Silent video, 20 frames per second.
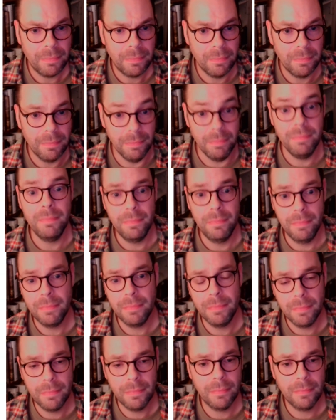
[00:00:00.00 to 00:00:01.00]

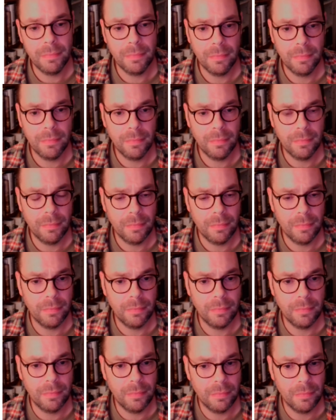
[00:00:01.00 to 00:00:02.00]

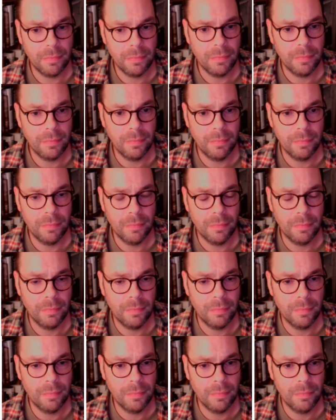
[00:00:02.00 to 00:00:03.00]

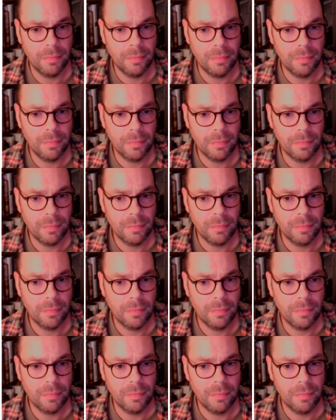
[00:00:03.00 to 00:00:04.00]

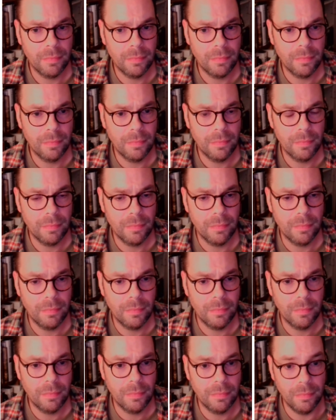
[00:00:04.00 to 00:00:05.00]

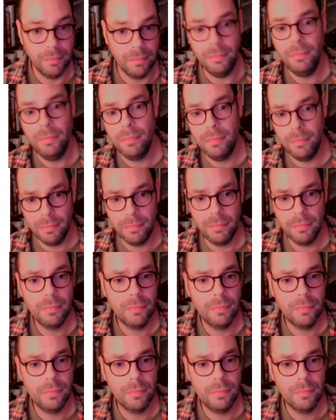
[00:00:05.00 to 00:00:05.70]
No words are spoken by the person on screen.